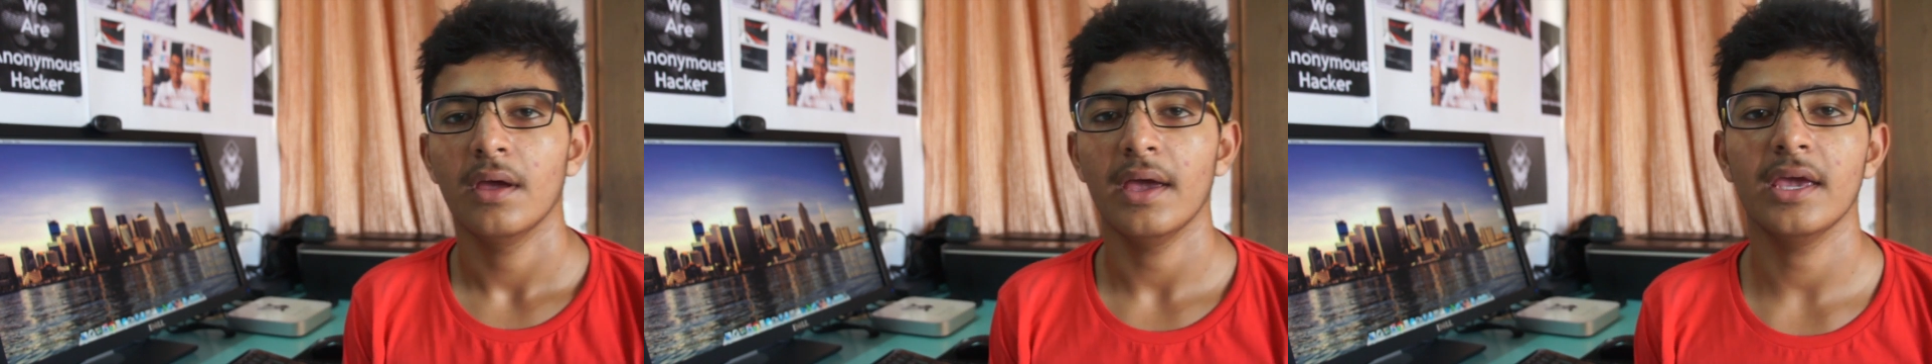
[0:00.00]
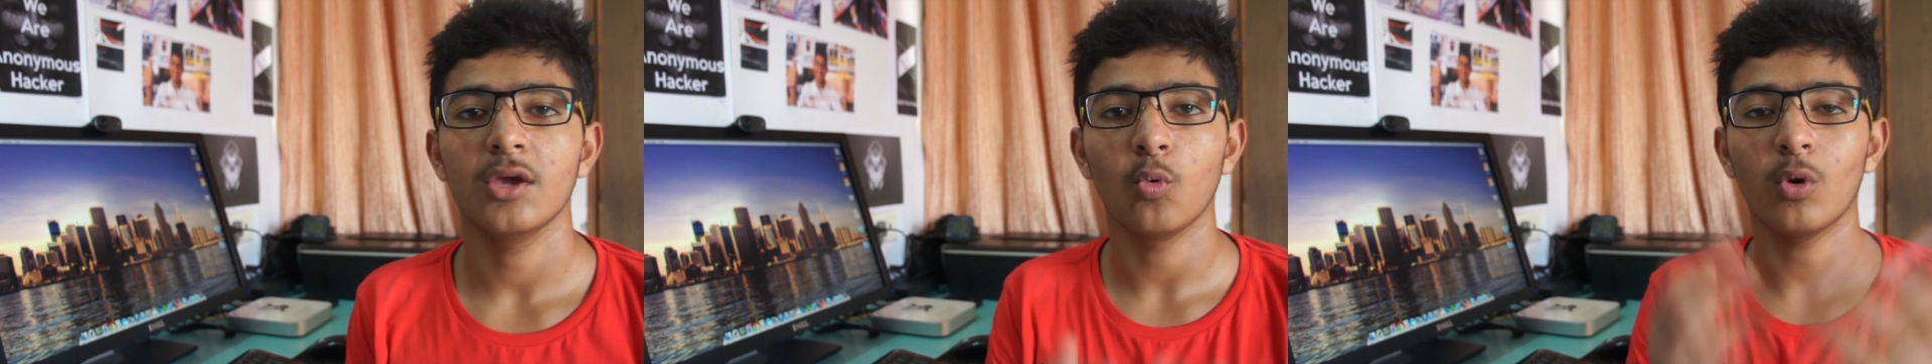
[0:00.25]

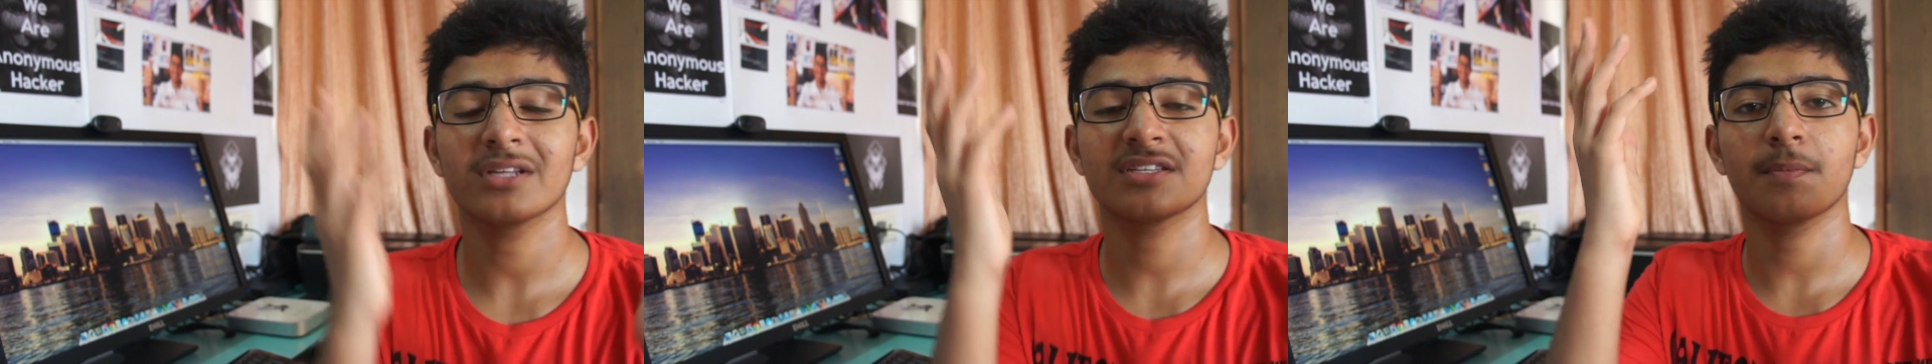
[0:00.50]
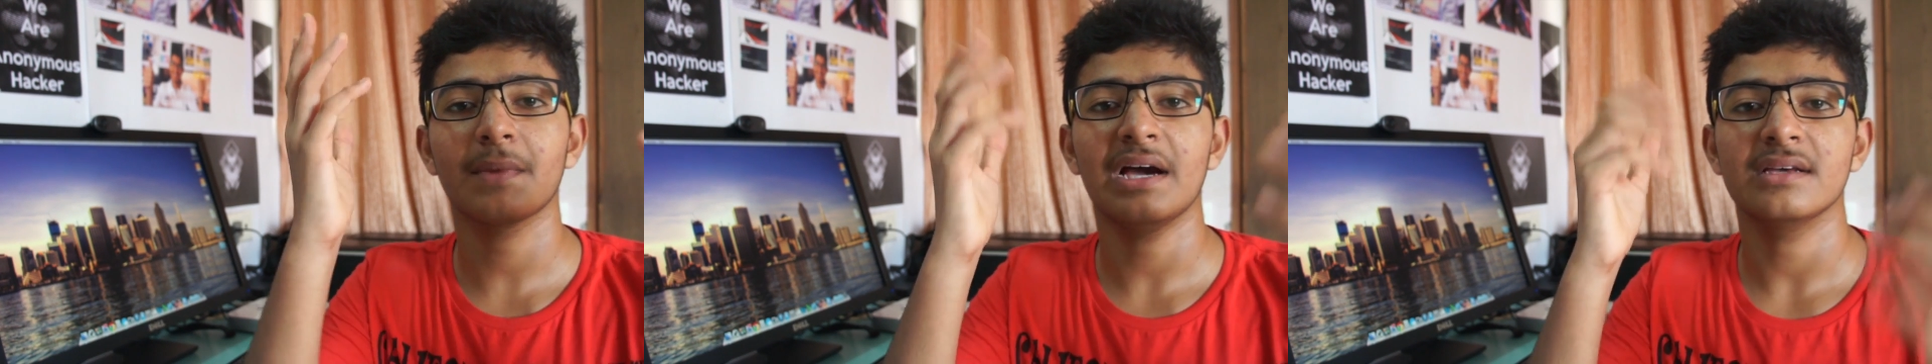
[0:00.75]
Hey, what is
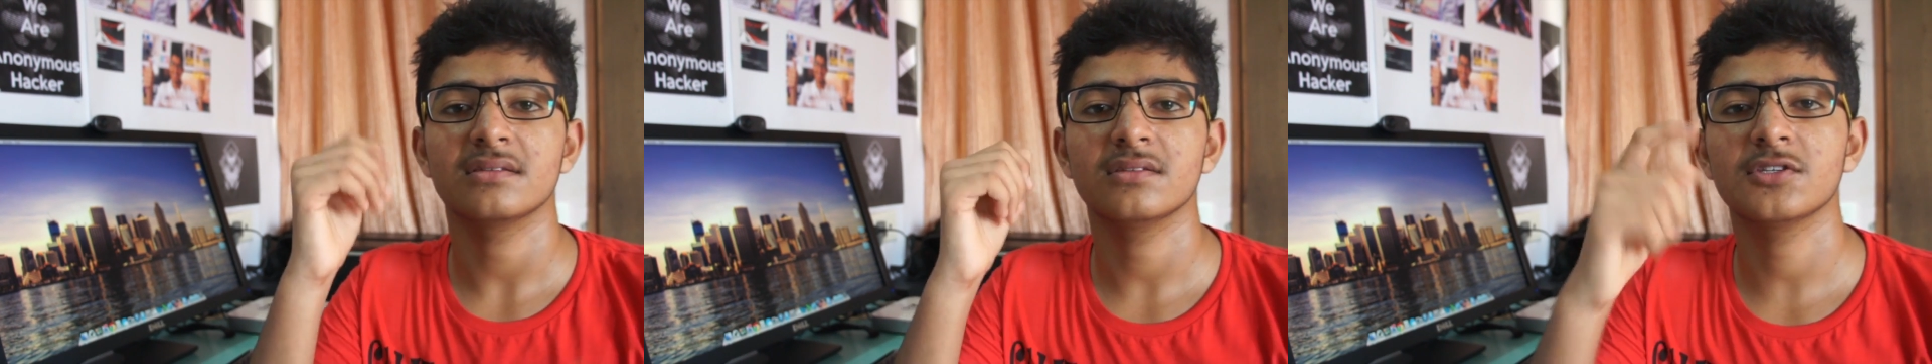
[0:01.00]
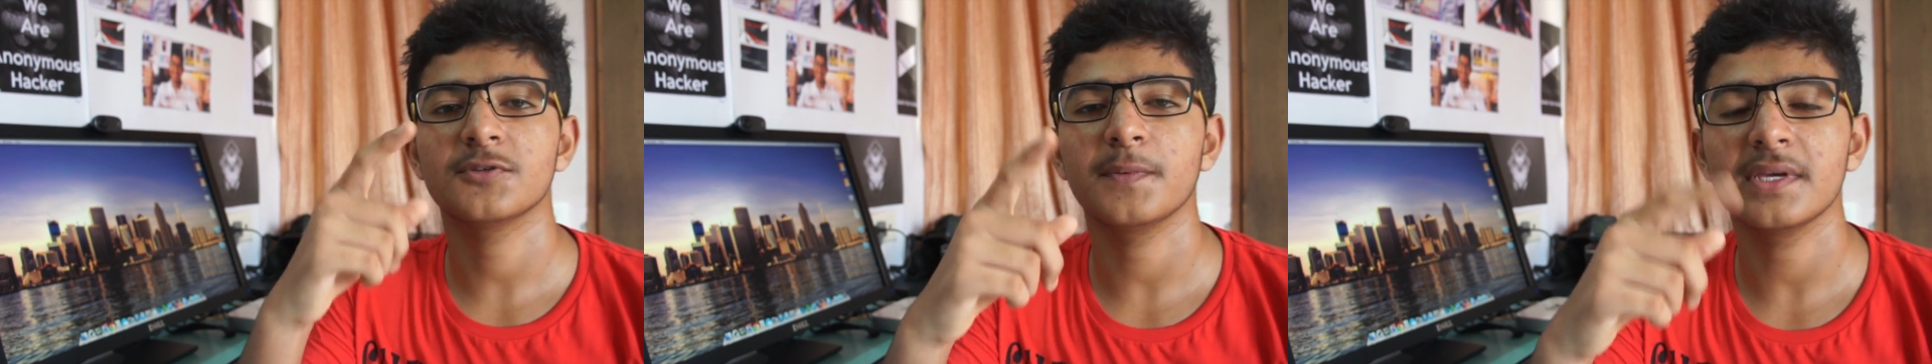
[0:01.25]
up guys,
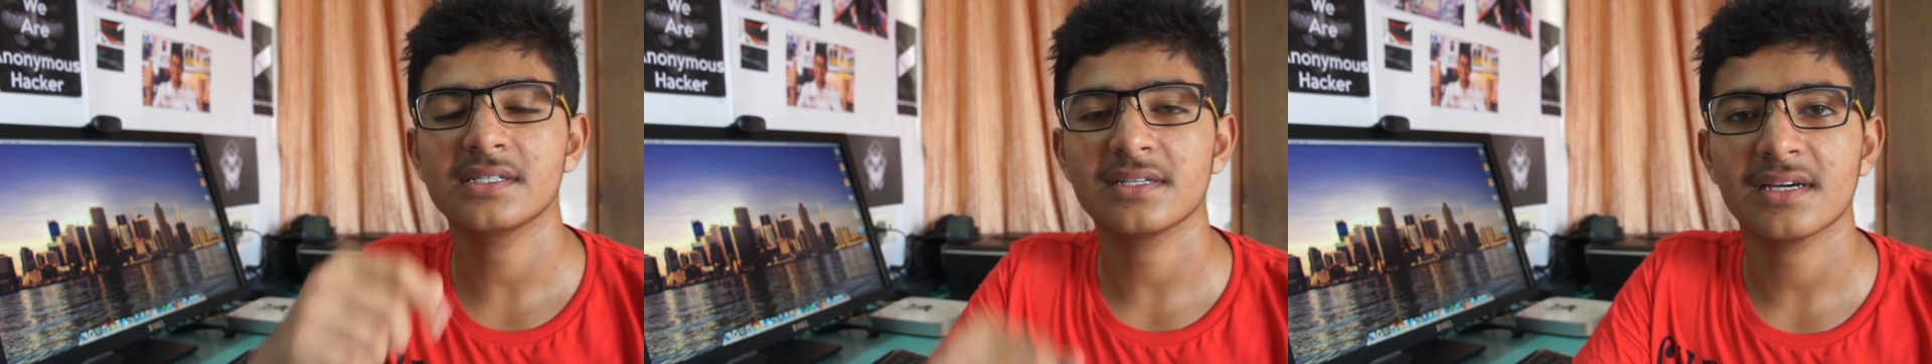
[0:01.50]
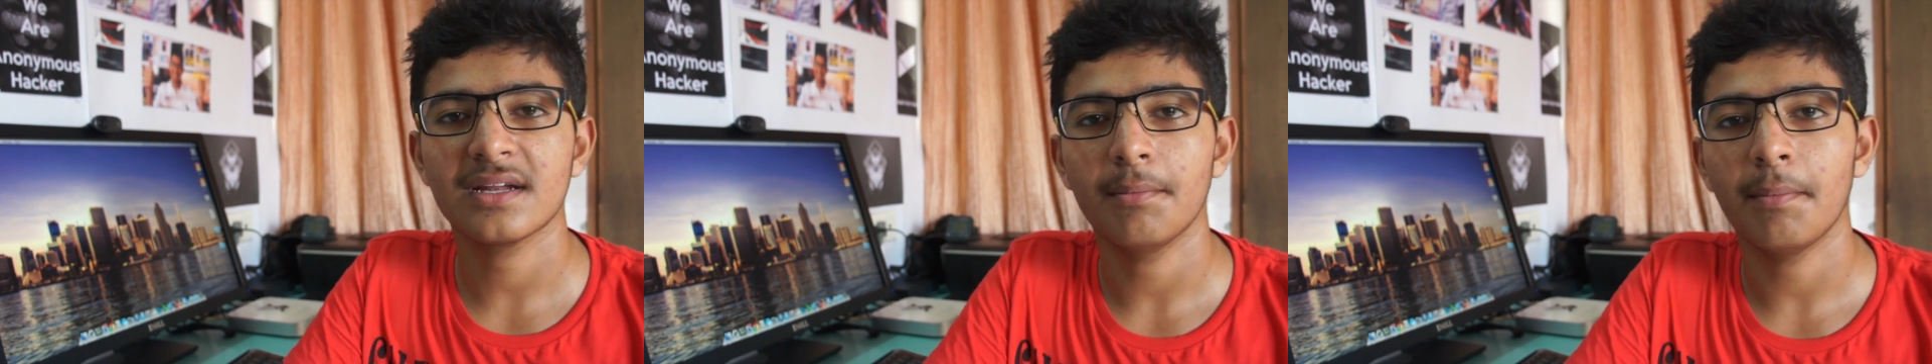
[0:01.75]
this is Pika
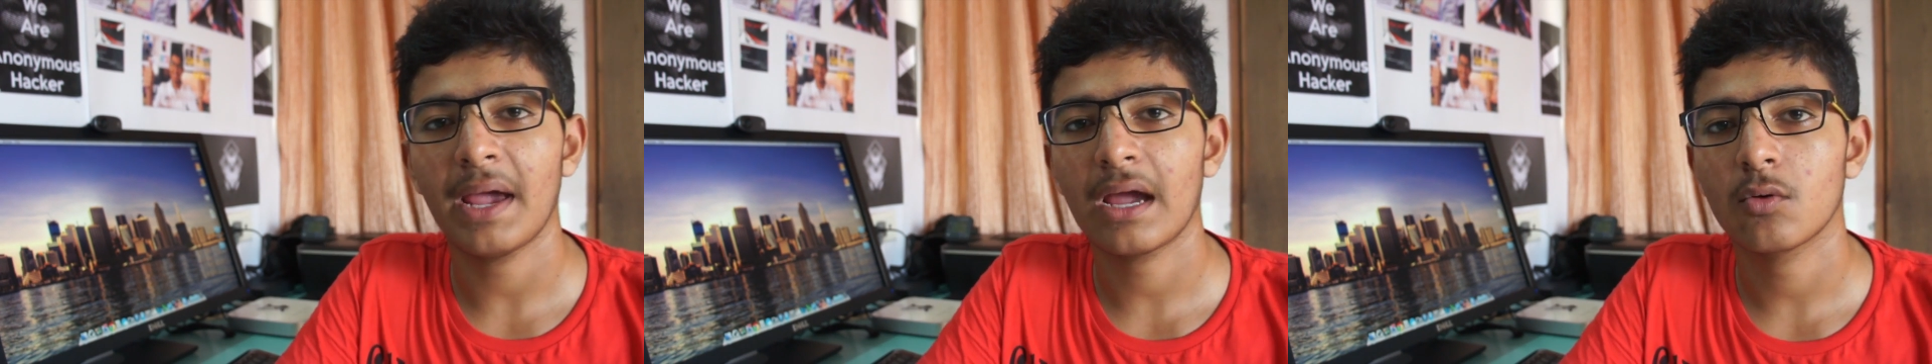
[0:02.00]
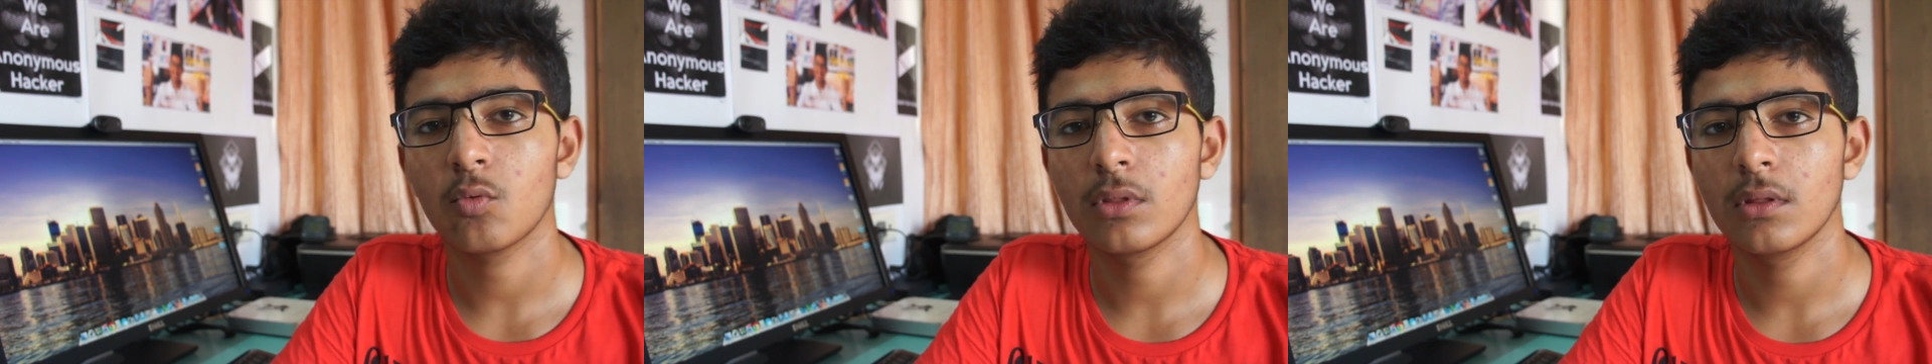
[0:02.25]
Tech and I'm
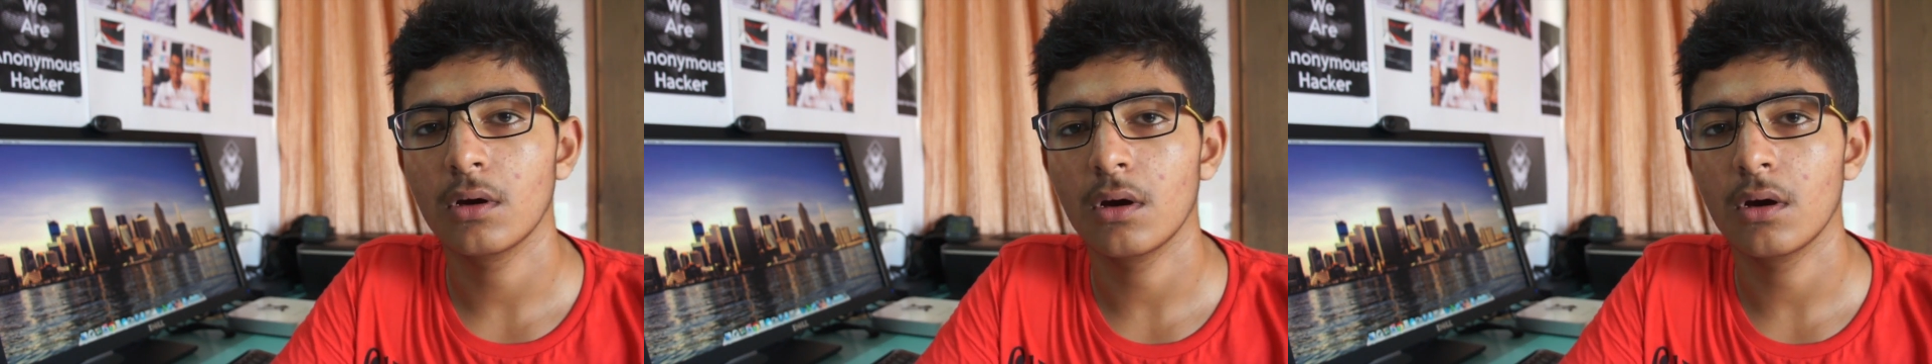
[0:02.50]
back with